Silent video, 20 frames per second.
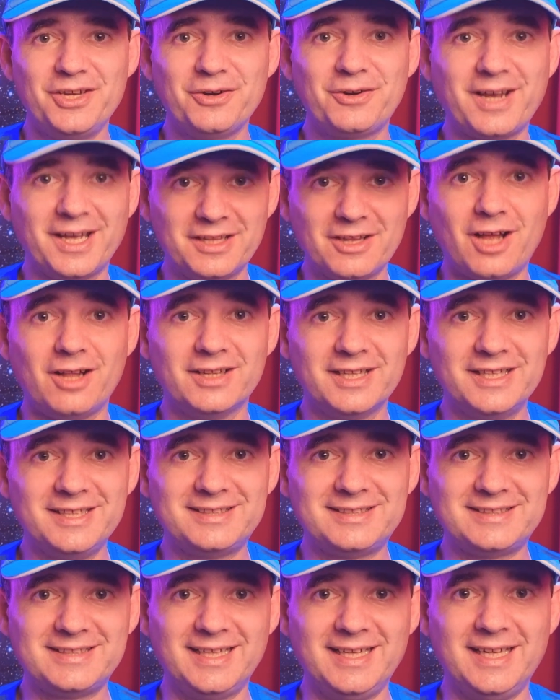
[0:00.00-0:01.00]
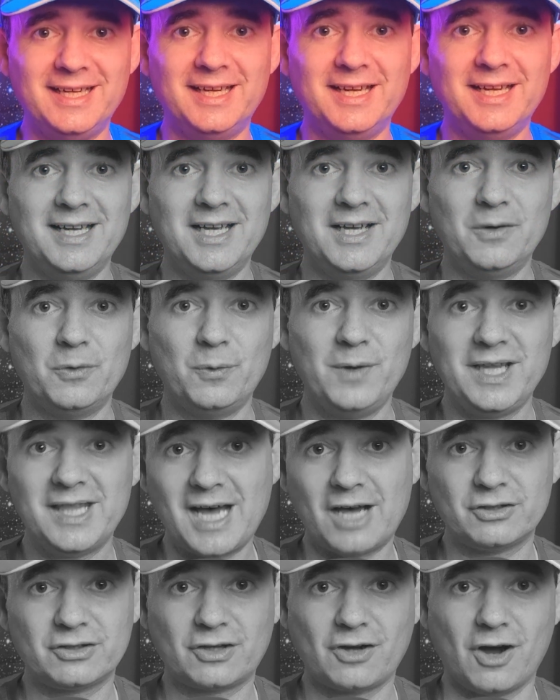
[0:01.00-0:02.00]
you can only see
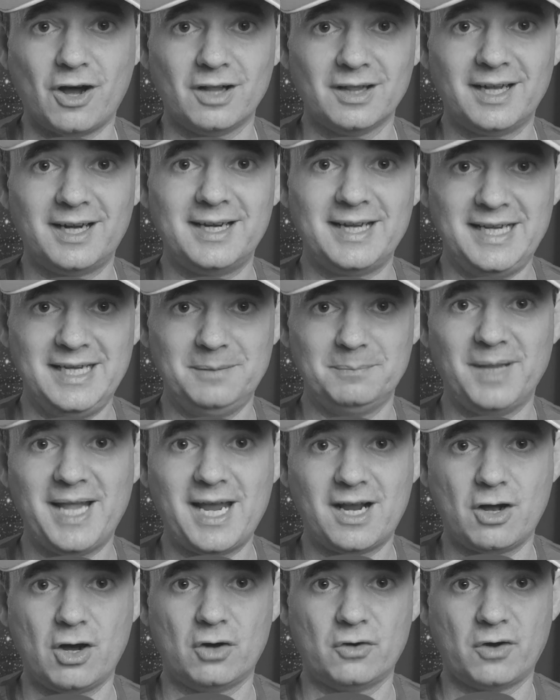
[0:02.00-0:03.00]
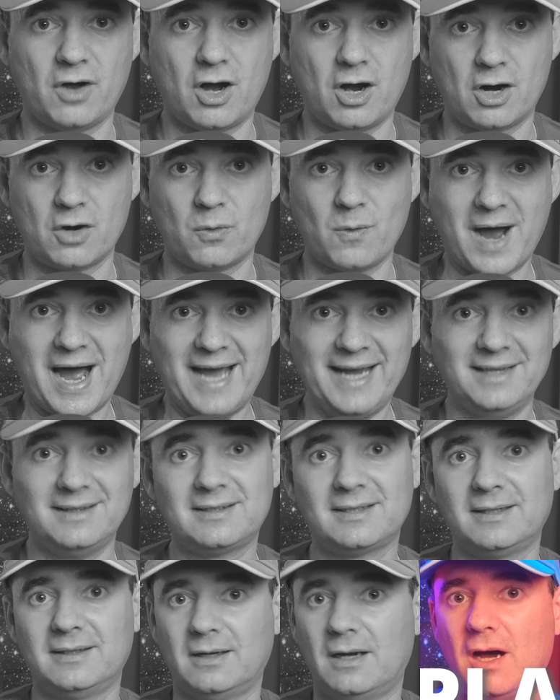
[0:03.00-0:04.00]
without color in black or
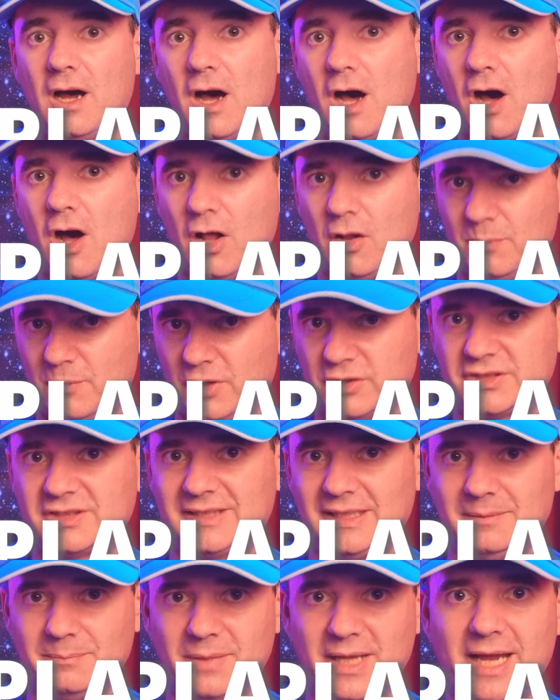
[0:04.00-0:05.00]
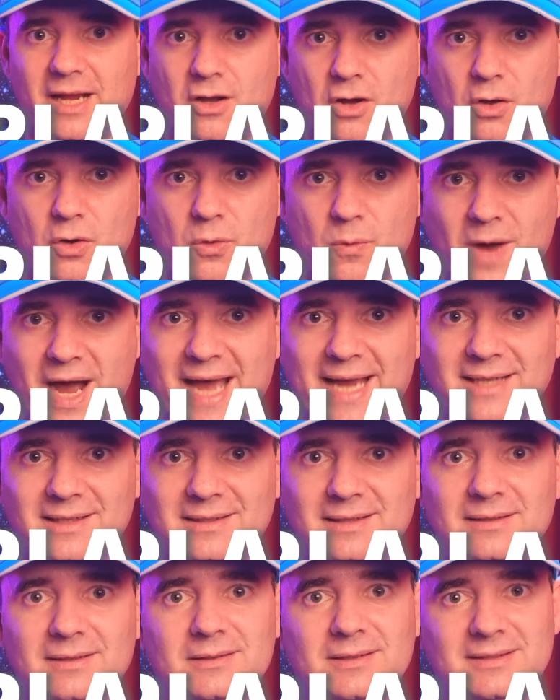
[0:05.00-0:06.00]
white, almost in black or
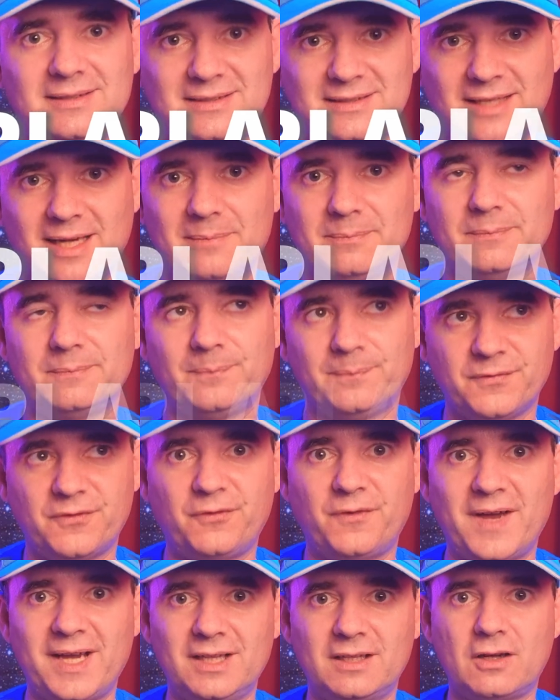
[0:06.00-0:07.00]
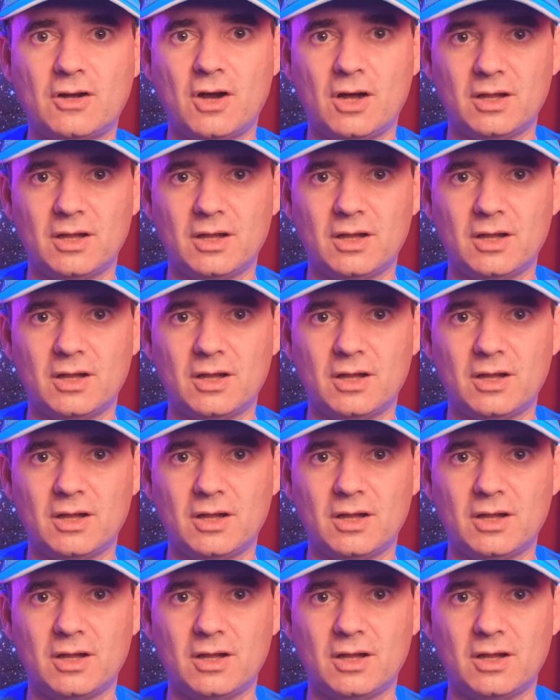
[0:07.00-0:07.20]
white, some faint